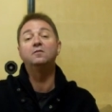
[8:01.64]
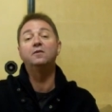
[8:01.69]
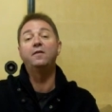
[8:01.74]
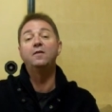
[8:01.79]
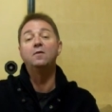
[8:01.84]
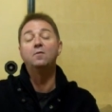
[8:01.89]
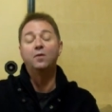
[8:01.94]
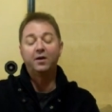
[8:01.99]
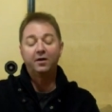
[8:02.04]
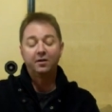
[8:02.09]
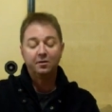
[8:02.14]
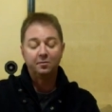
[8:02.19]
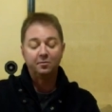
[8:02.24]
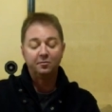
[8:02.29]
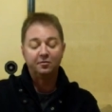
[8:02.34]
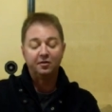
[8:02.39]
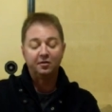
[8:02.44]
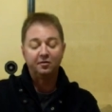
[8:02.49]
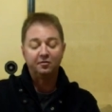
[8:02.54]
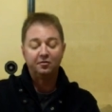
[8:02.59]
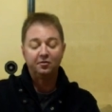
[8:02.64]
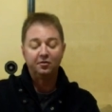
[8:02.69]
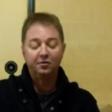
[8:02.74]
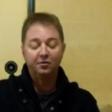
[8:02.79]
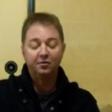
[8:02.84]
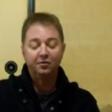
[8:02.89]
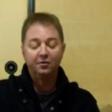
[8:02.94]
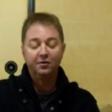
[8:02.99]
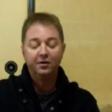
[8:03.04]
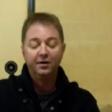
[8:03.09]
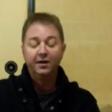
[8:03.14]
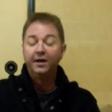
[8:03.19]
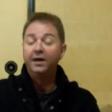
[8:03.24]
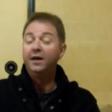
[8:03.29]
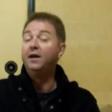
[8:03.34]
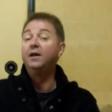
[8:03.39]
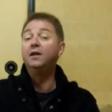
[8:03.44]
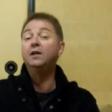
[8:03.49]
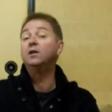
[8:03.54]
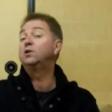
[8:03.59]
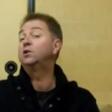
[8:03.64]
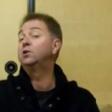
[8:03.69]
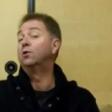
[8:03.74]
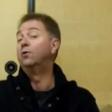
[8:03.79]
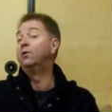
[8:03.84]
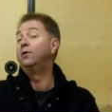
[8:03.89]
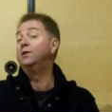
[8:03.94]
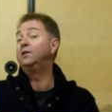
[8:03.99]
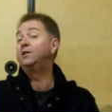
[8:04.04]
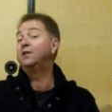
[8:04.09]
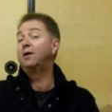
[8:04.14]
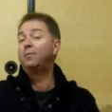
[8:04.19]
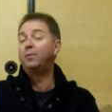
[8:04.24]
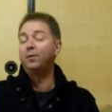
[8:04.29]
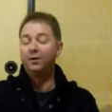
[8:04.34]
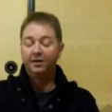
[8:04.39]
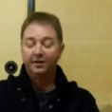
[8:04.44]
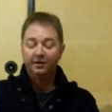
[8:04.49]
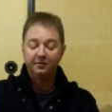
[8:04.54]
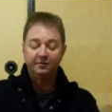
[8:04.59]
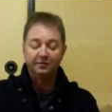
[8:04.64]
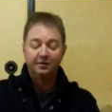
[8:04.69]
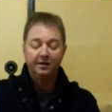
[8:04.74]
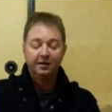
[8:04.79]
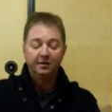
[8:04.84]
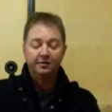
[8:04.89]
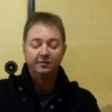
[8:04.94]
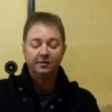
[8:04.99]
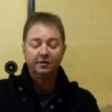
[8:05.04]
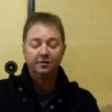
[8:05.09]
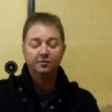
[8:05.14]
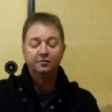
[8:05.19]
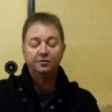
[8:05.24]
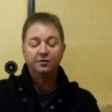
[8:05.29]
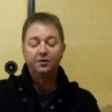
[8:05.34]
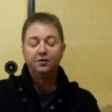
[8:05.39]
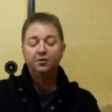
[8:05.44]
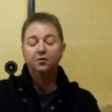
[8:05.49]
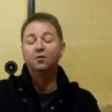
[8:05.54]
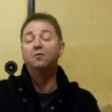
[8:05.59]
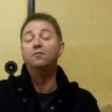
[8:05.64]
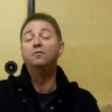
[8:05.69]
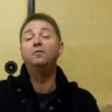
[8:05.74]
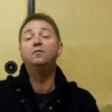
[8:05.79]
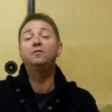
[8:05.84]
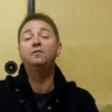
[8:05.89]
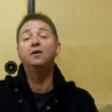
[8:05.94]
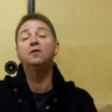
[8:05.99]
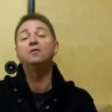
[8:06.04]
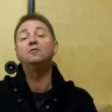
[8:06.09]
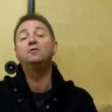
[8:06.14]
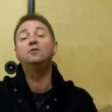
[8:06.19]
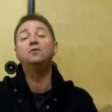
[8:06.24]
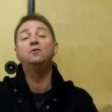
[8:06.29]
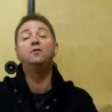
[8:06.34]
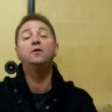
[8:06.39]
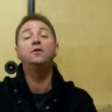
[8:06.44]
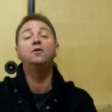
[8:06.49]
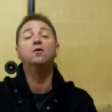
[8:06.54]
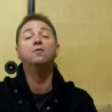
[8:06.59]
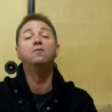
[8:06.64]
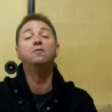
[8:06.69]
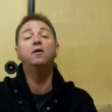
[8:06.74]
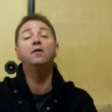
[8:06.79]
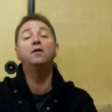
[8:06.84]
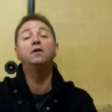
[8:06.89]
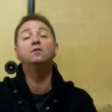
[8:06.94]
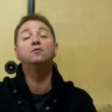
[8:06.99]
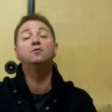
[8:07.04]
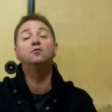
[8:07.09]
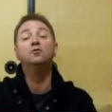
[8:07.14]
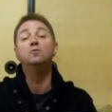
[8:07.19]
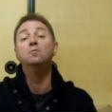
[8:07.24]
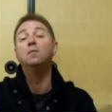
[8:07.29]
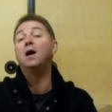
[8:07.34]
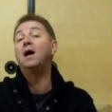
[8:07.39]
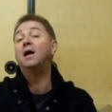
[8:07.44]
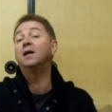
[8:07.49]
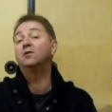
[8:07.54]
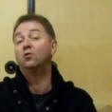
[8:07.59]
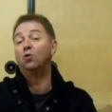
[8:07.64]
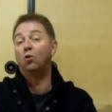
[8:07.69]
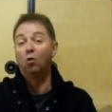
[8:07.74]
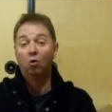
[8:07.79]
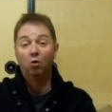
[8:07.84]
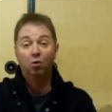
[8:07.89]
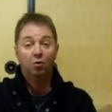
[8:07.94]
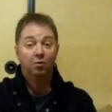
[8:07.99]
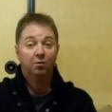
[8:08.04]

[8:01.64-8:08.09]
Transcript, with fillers: and then one of them says to you, in English or in Japanese, tells, that you're, tells you that you're very sumato.